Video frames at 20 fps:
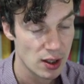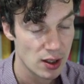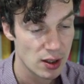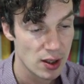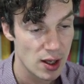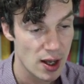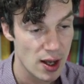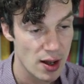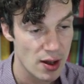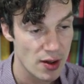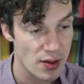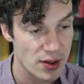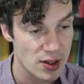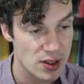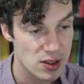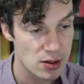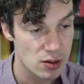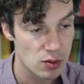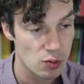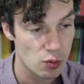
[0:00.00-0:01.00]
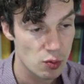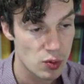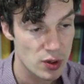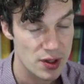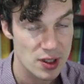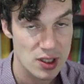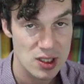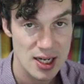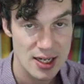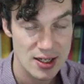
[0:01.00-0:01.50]
what
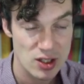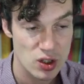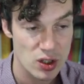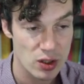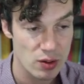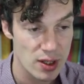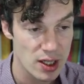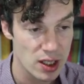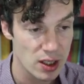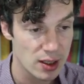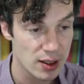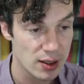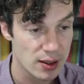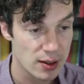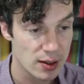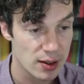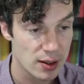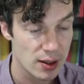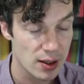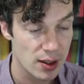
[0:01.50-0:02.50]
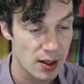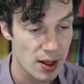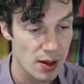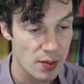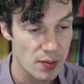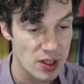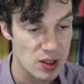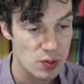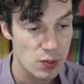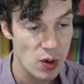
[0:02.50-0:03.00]
the text generator
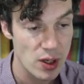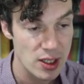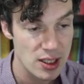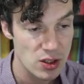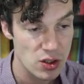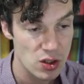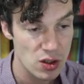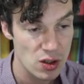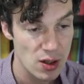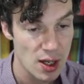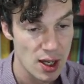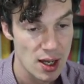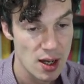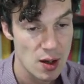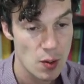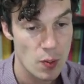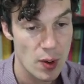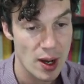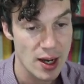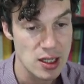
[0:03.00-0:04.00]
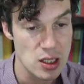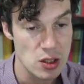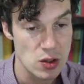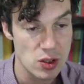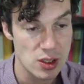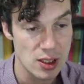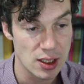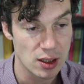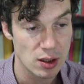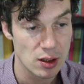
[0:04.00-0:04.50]
is pointing to by
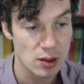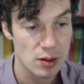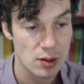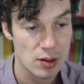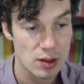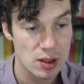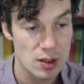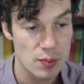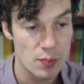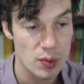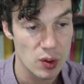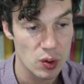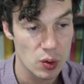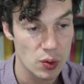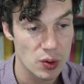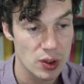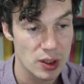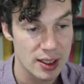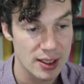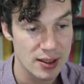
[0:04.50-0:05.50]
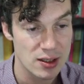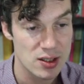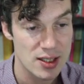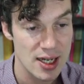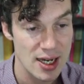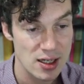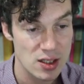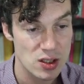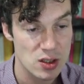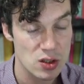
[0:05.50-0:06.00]
using the build linked
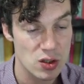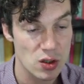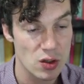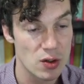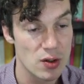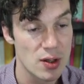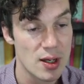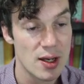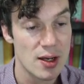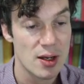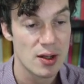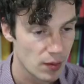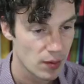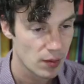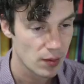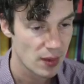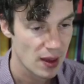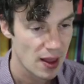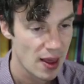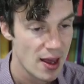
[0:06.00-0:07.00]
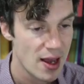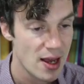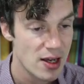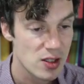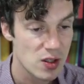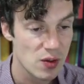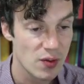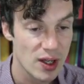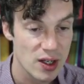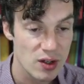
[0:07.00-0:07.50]
text. So
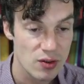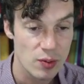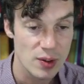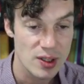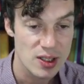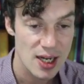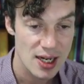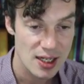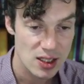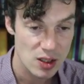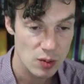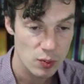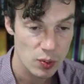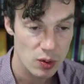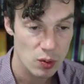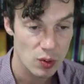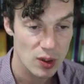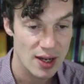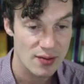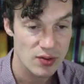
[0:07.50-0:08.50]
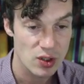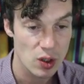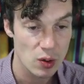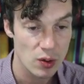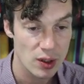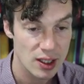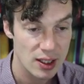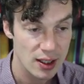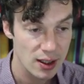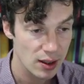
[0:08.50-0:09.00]
the value from a text input will have to go in
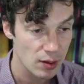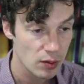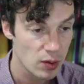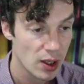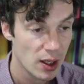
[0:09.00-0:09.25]
here.